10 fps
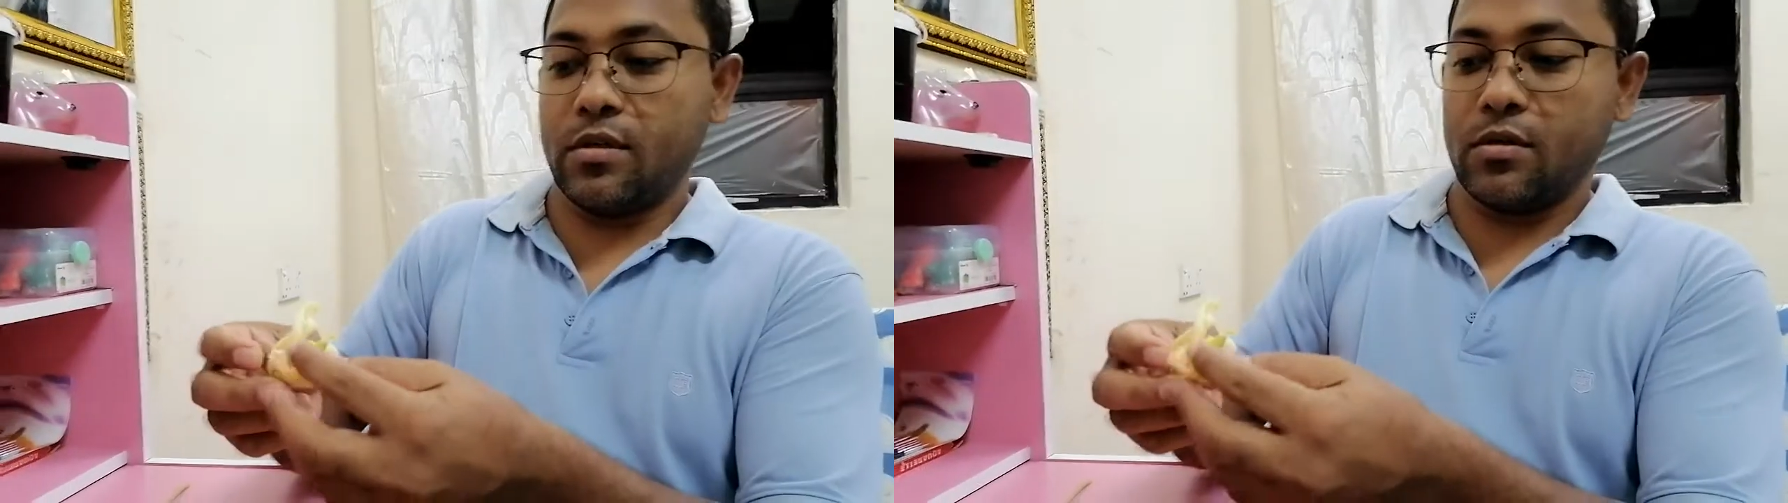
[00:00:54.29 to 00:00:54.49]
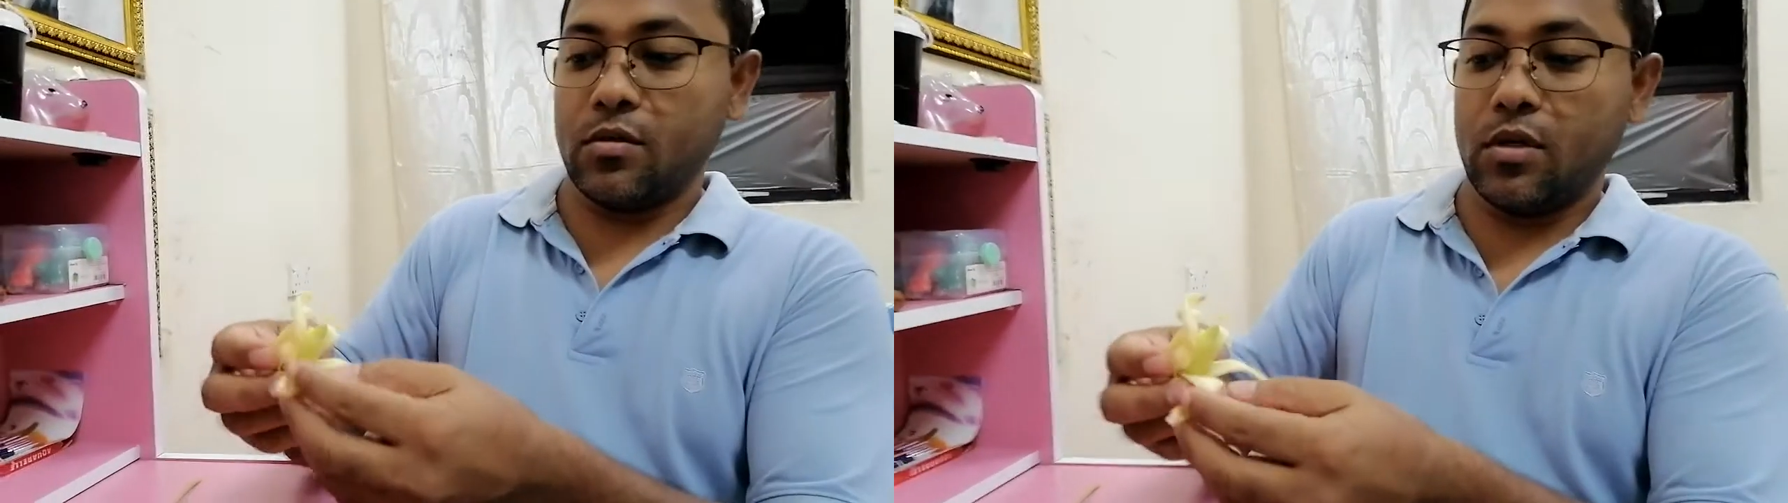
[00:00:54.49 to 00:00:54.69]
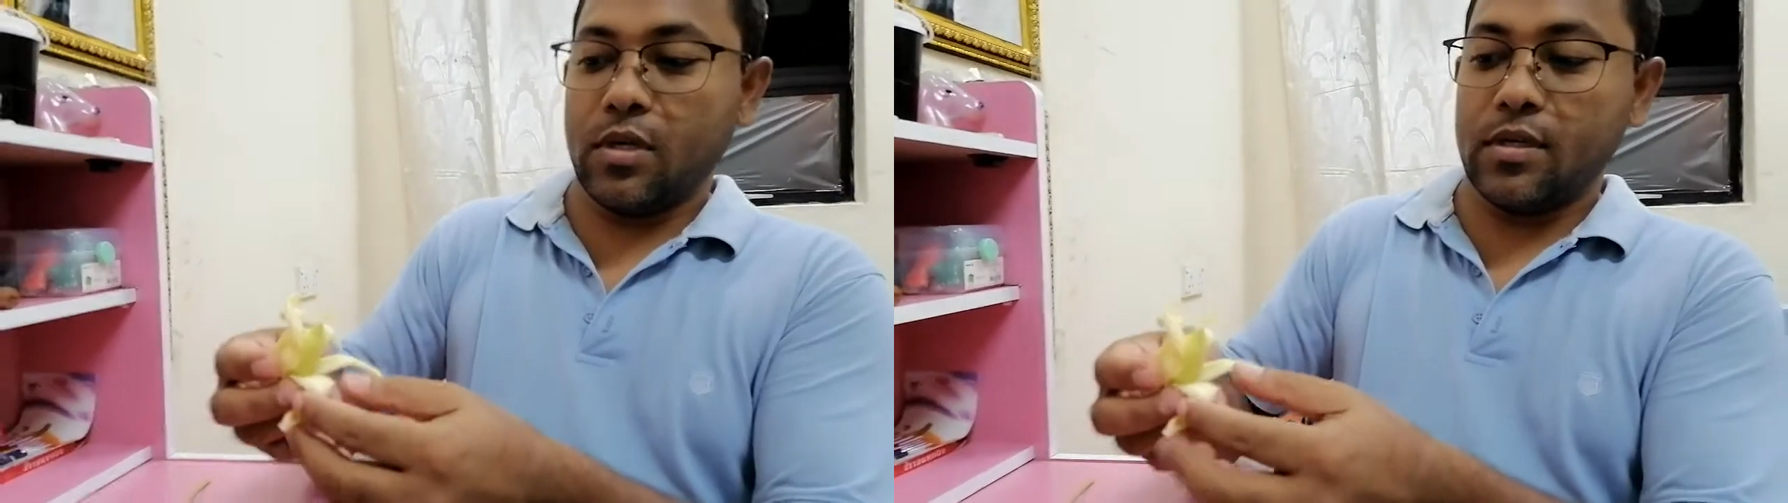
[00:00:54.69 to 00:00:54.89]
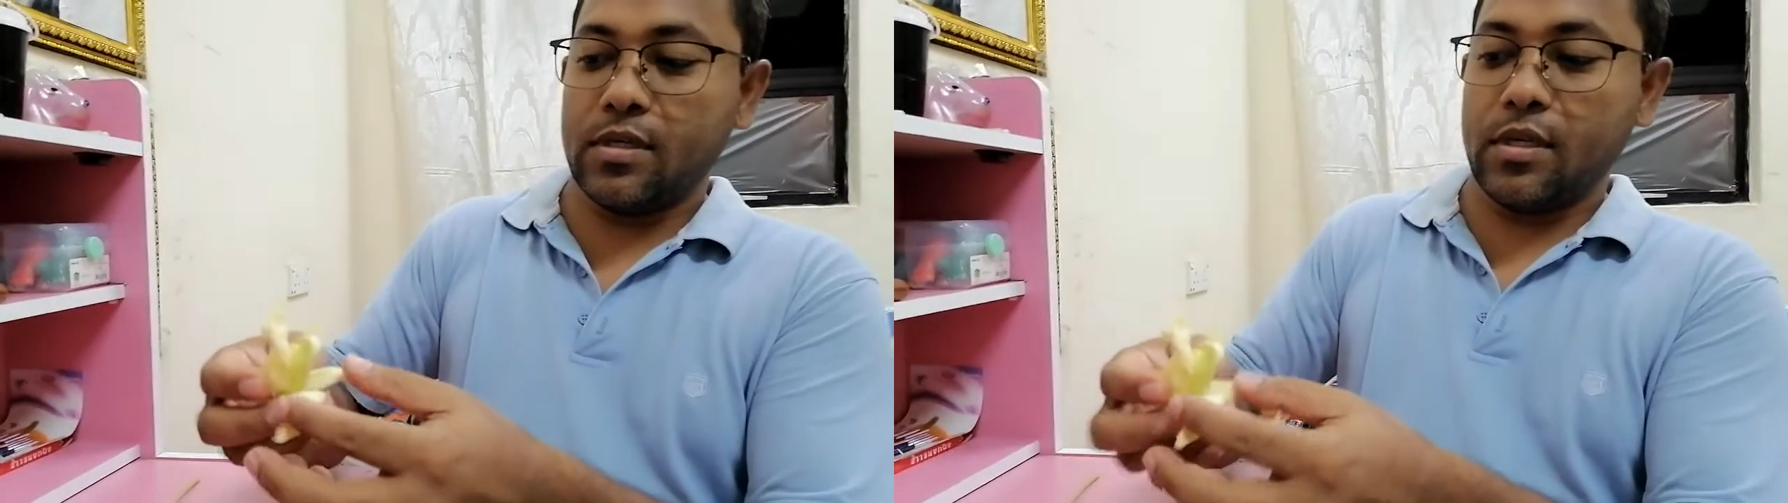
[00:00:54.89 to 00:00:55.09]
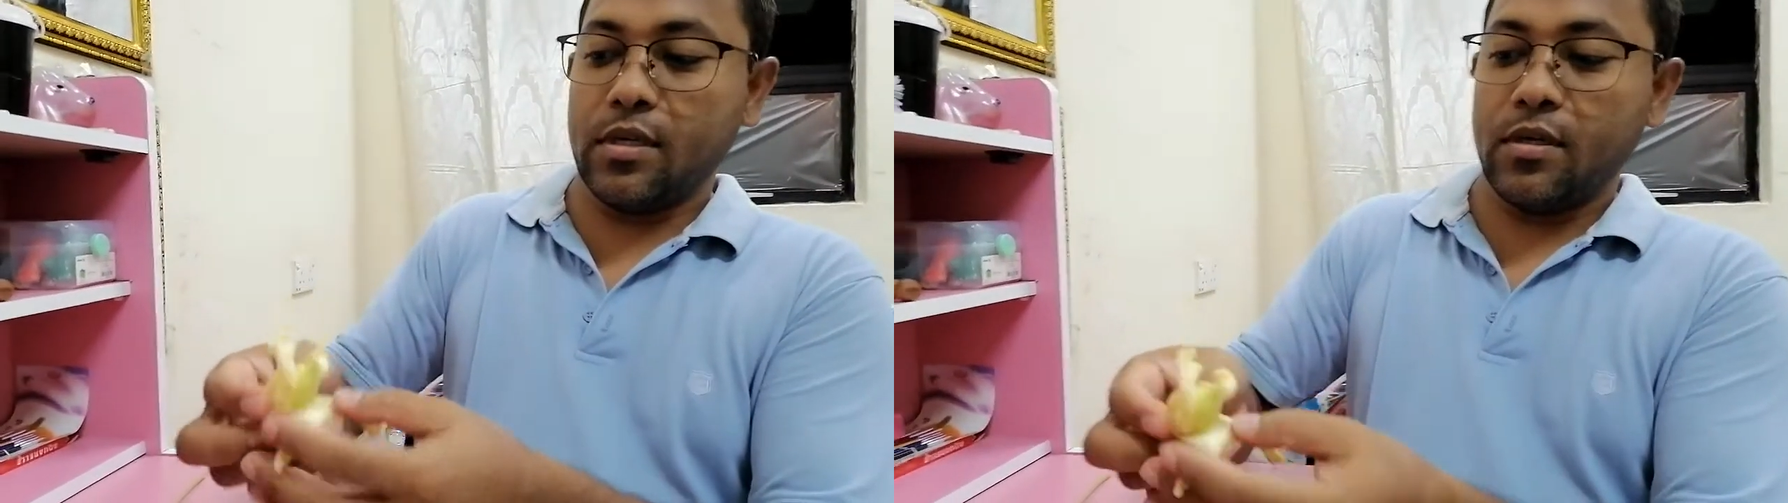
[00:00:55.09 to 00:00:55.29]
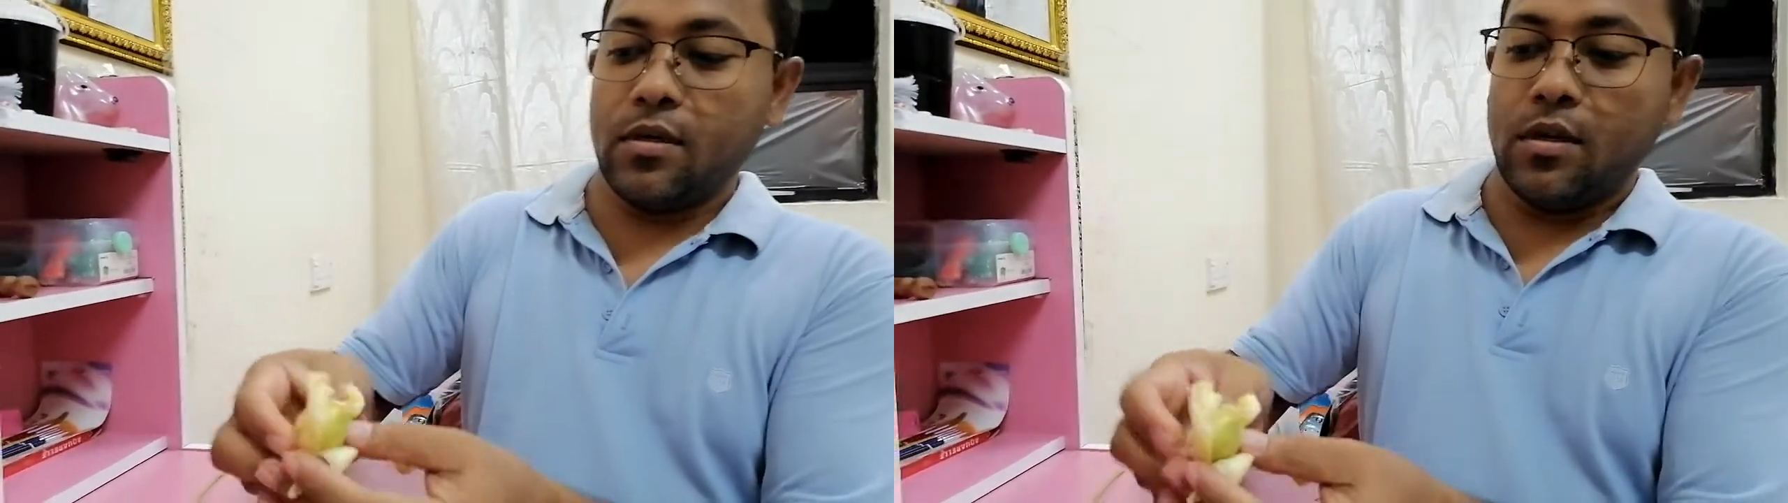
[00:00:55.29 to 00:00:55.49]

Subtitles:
So you can see